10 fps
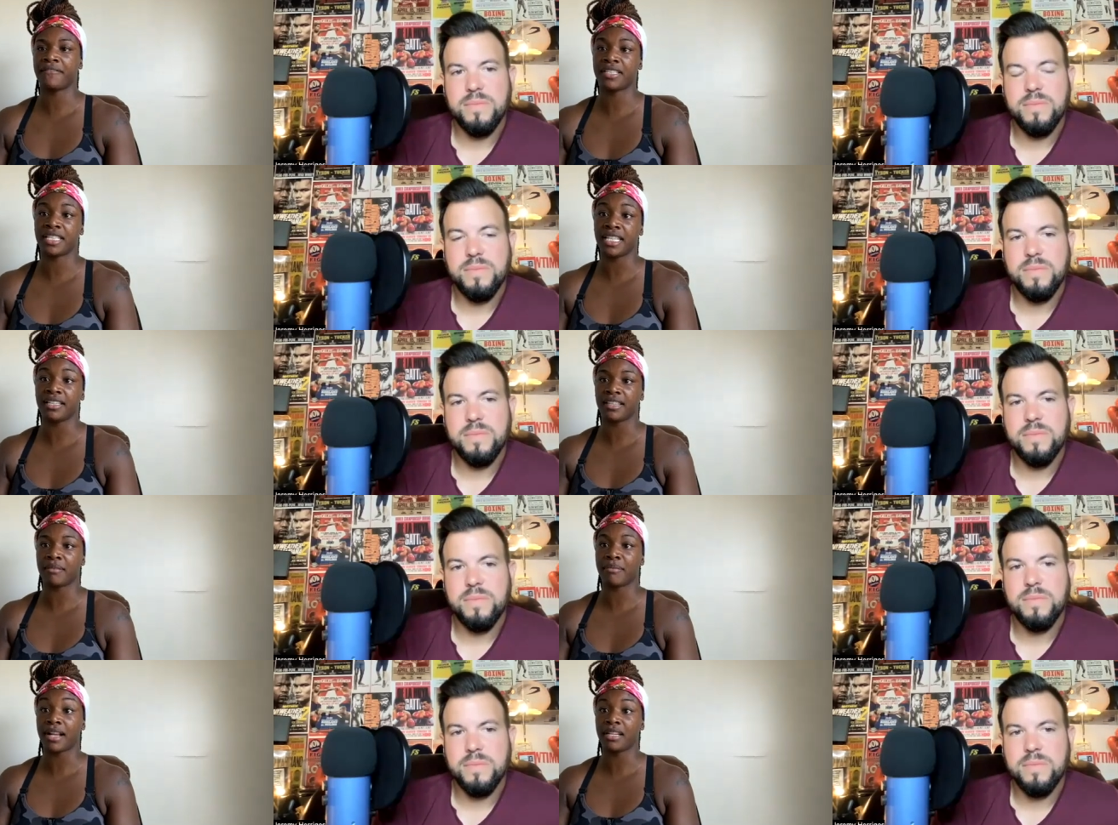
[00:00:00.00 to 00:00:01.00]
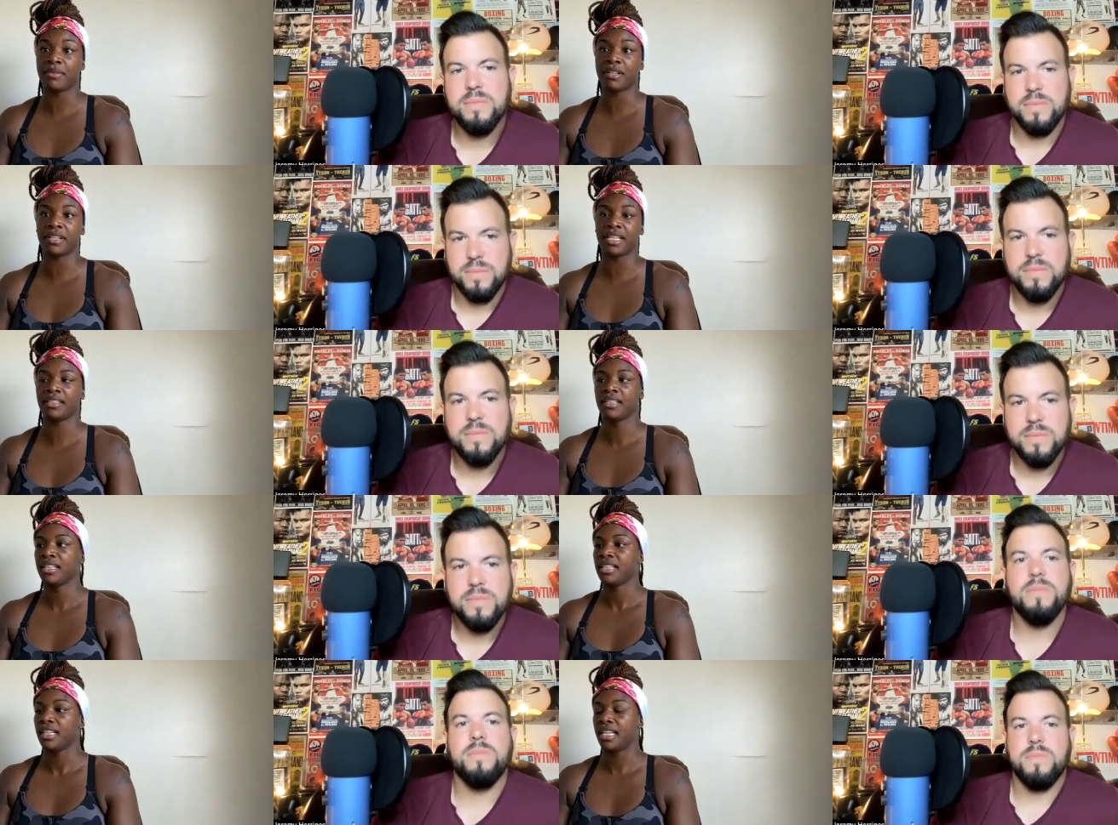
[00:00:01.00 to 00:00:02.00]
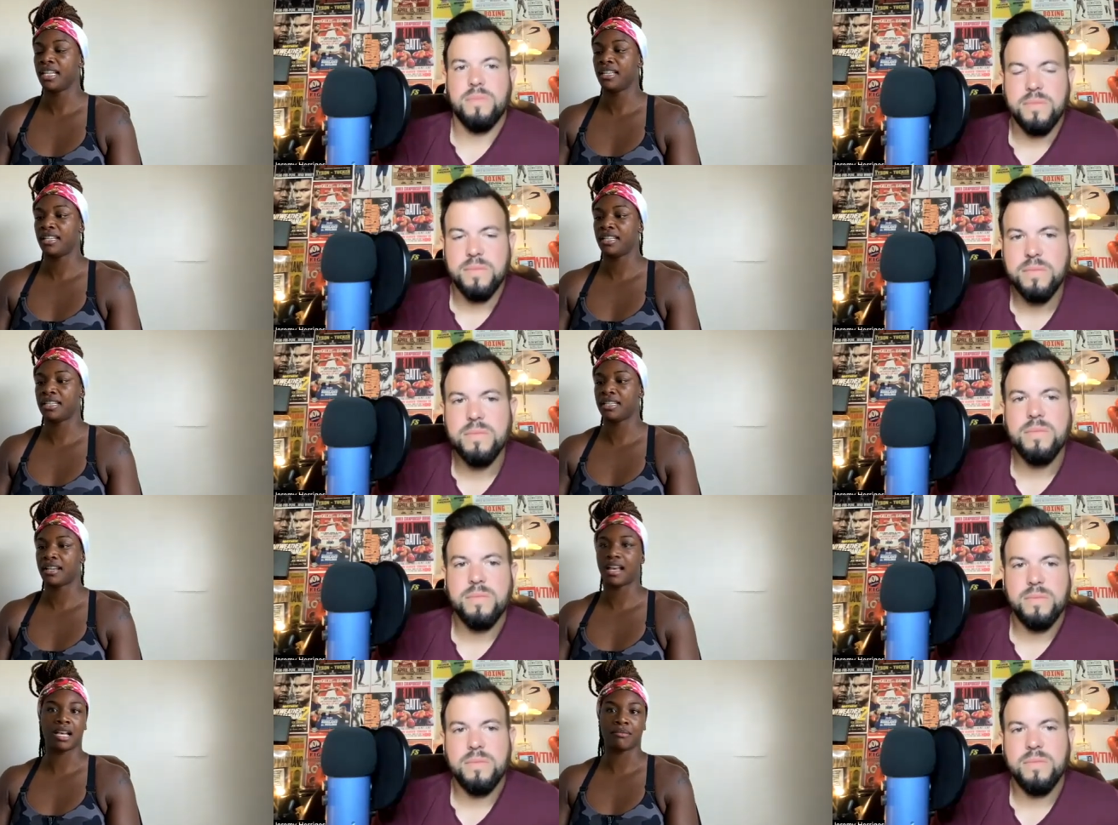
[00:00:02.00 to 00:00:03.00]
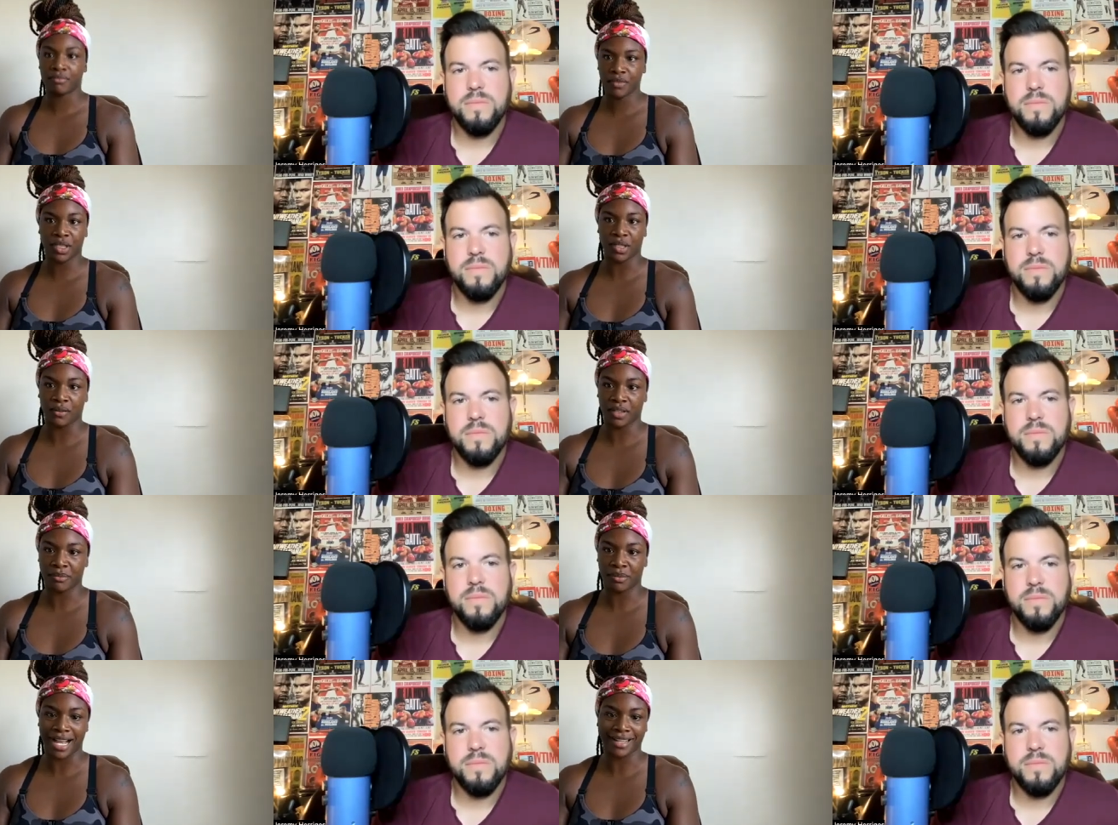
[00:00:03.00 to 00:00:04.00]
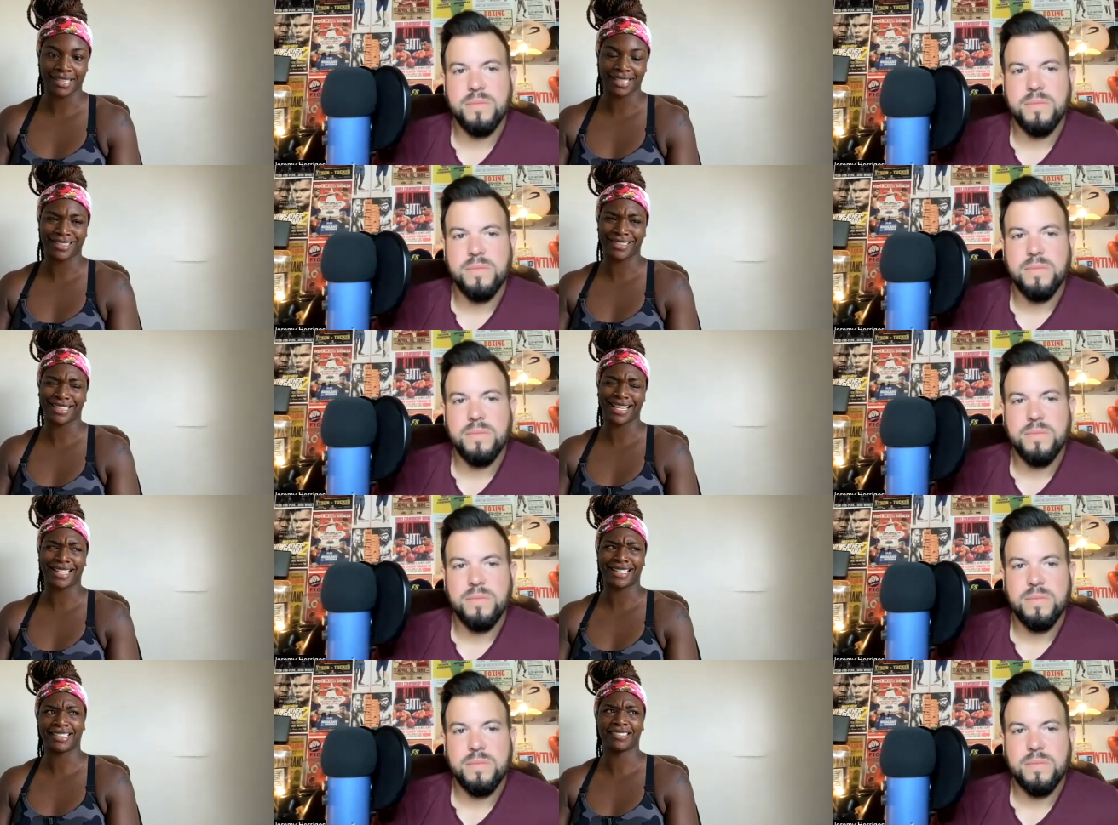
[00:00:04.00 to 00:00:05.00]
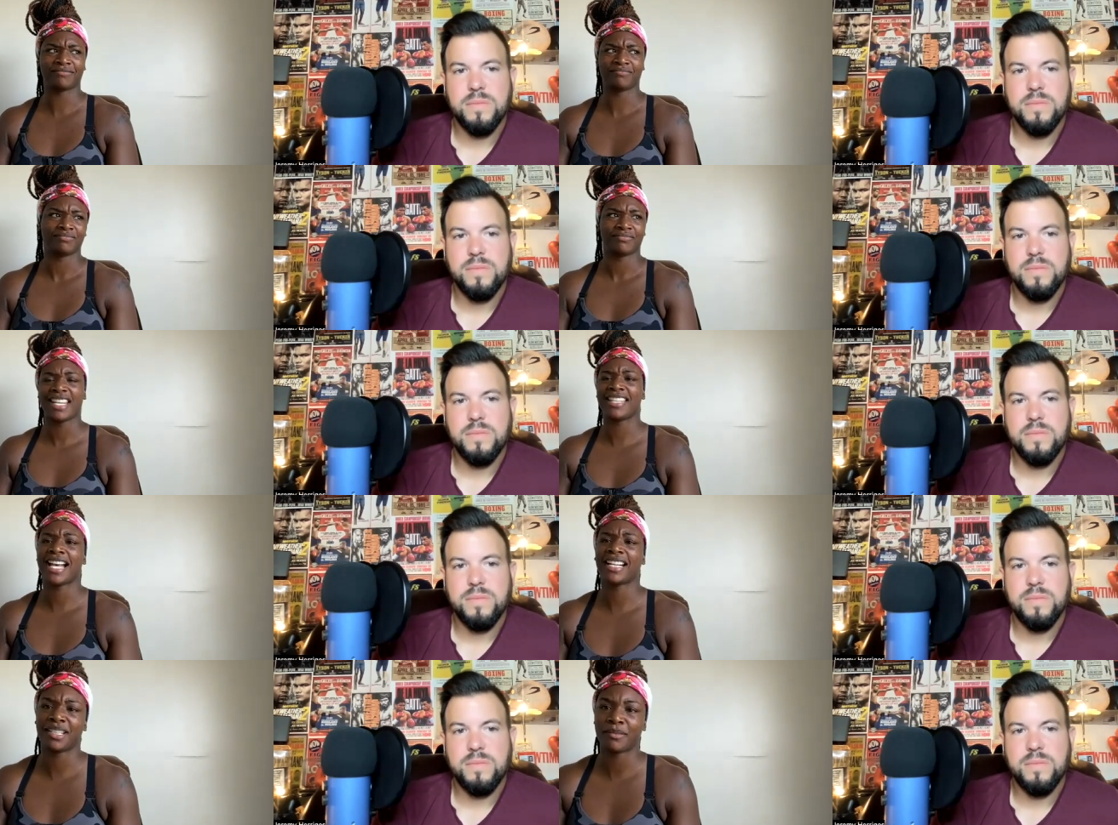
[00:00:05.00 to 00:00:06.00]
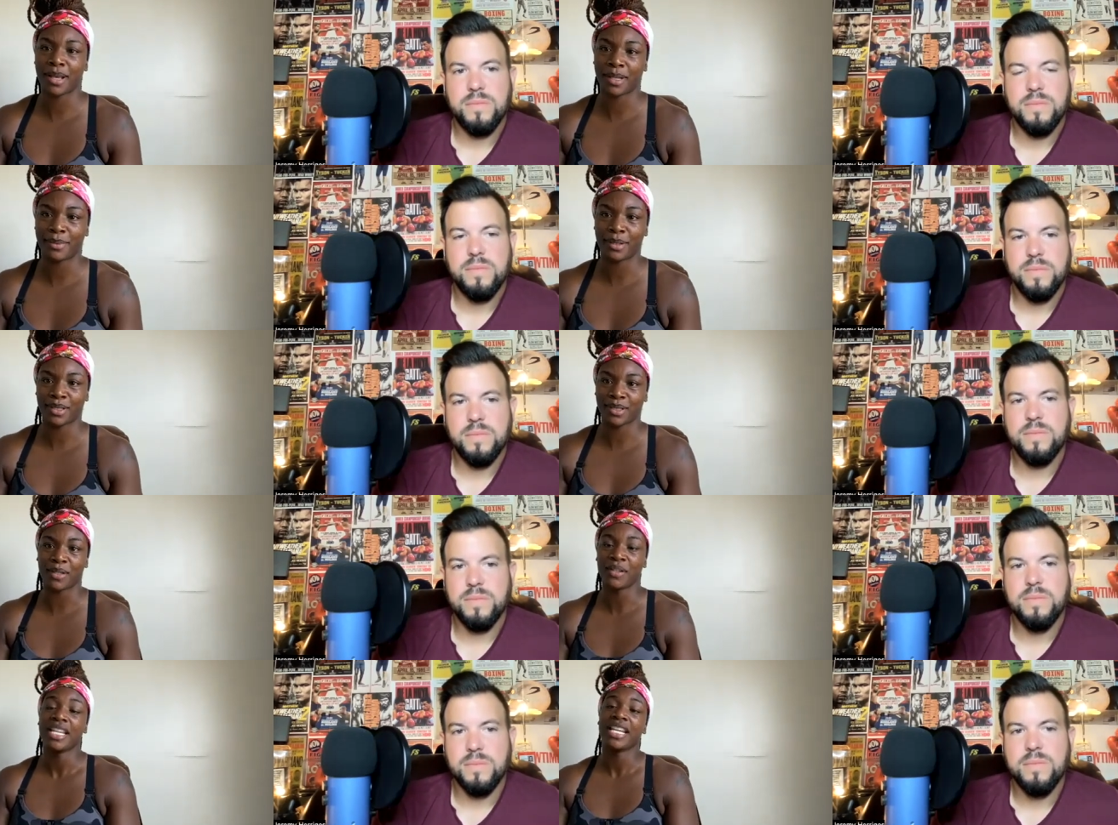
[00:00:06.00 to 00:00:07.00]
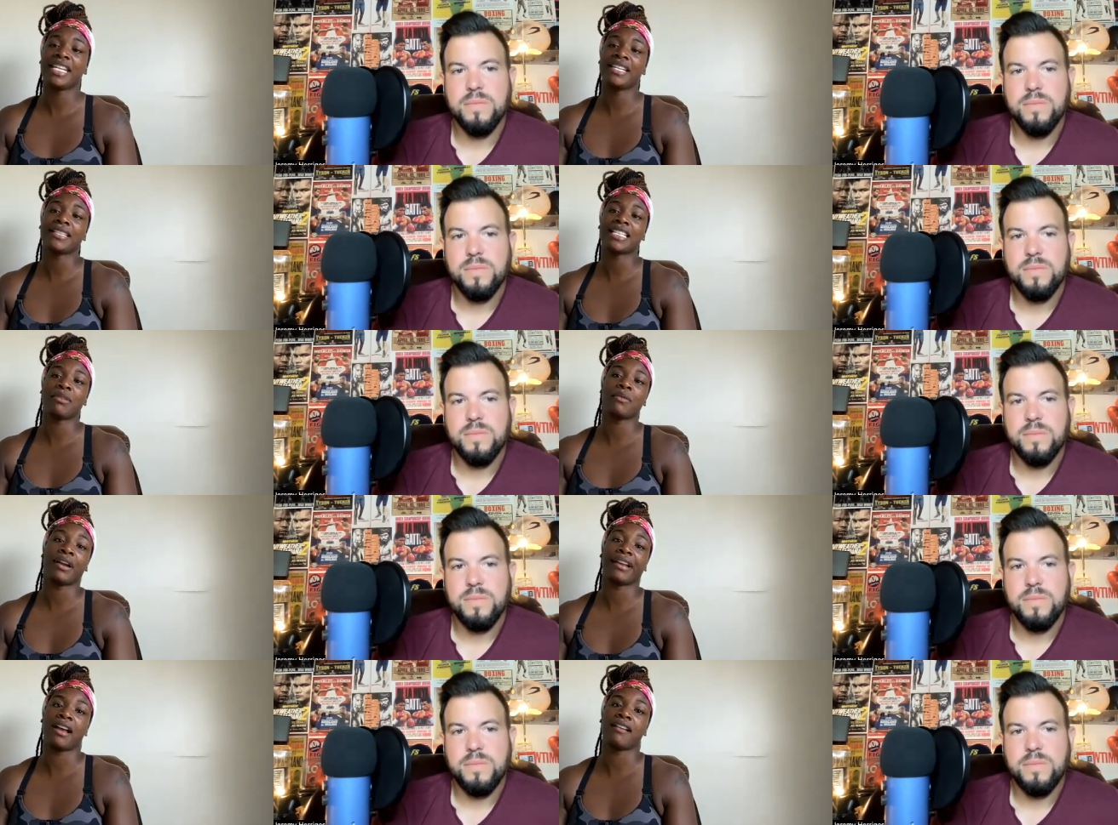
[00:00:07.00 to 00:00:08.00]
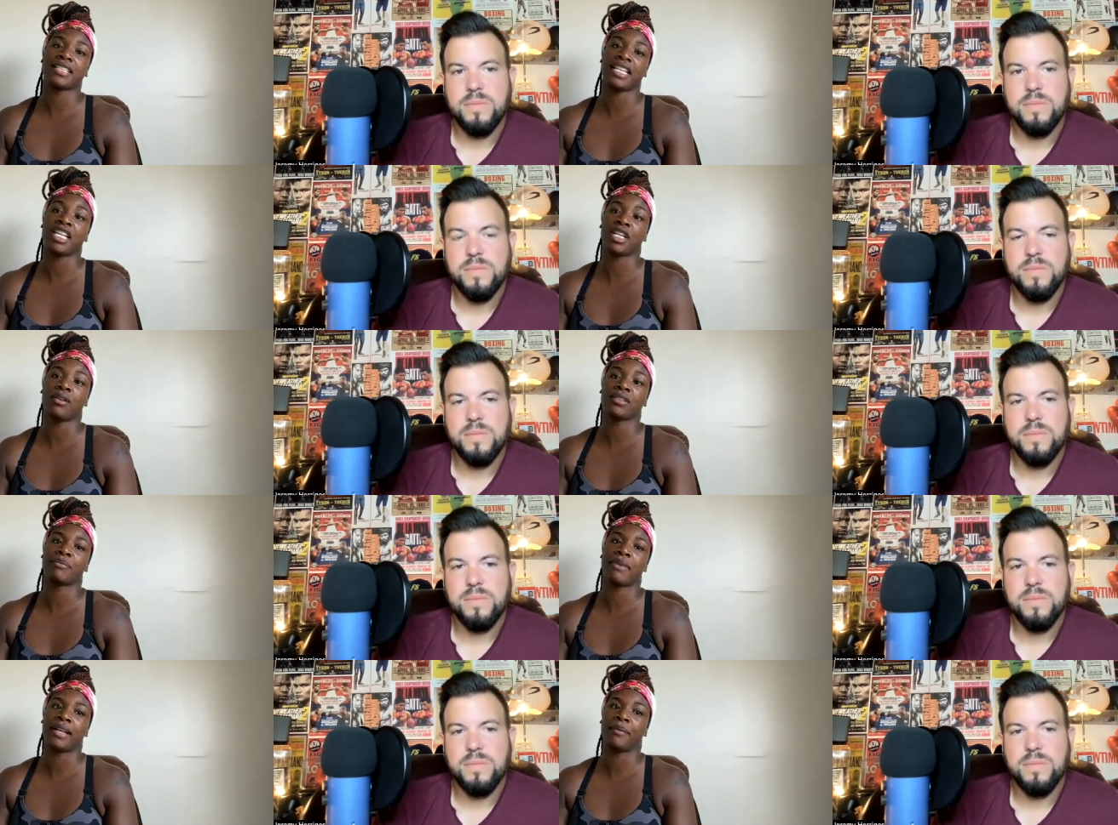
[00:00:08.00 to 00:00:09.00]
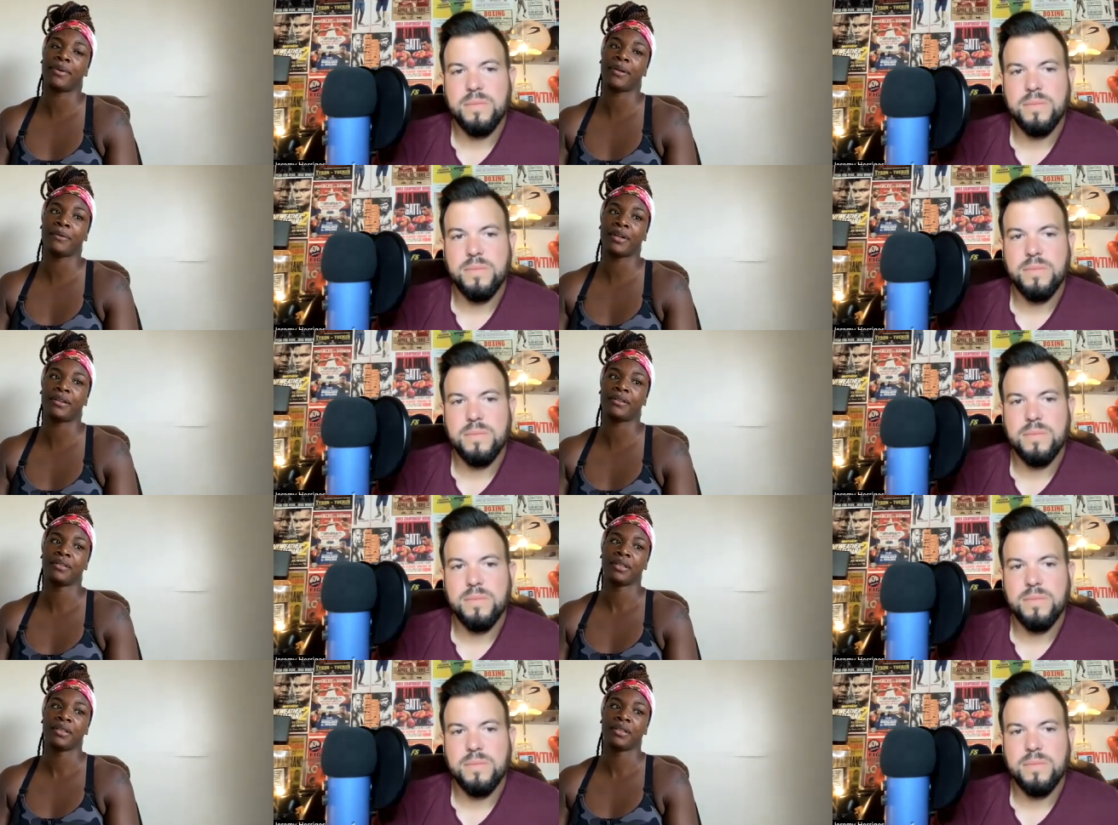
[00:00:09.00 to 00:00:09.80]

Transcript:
Speaker 1: physique and bodybuilding and I'm, you know, in boxing and I and not in the bodybuilding. So he does give me workouts and he knows the body pretty well.